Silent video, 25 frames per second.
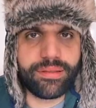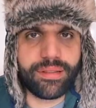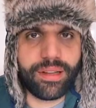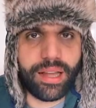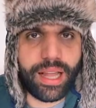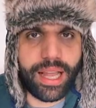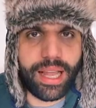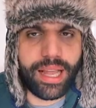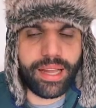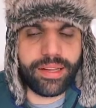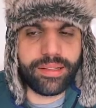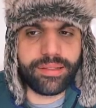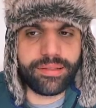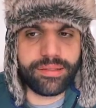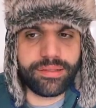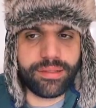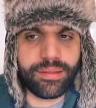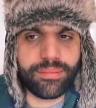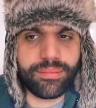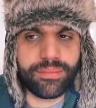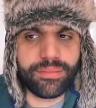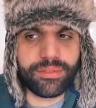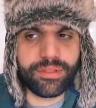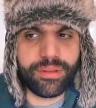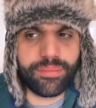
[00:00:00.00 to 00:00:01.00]
and
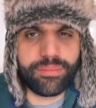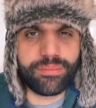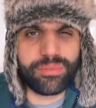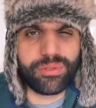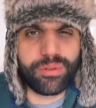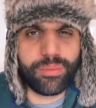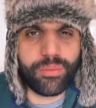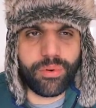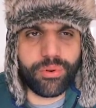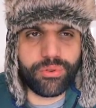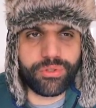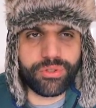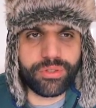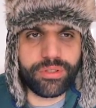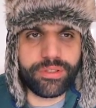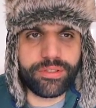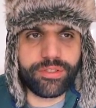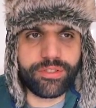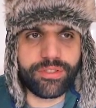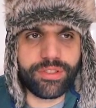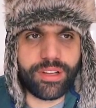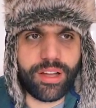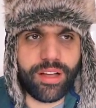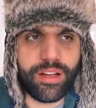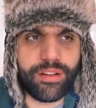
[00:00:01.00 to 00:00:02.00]
some promotional
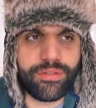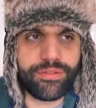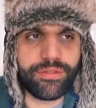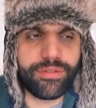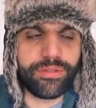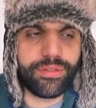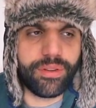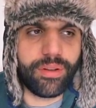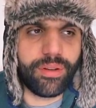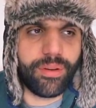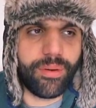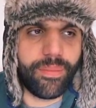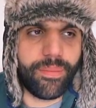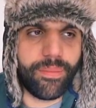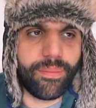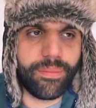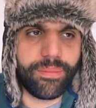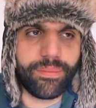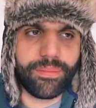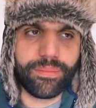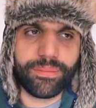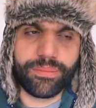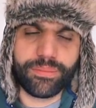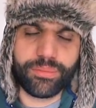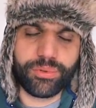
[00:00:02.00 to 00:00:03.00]
stuff,
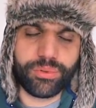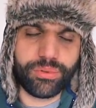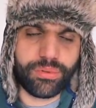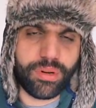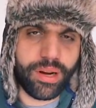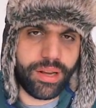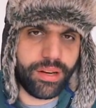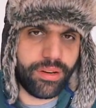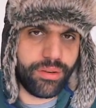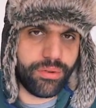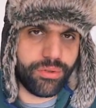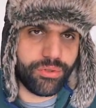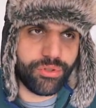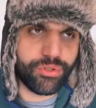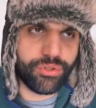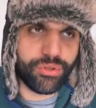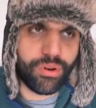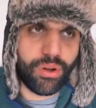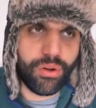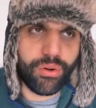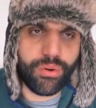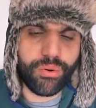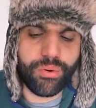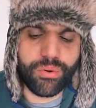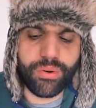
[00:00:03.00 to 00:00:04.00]
radio
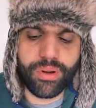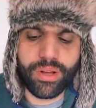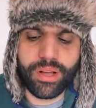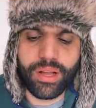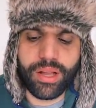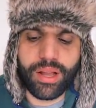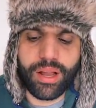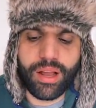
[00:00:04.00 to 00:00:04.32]
show,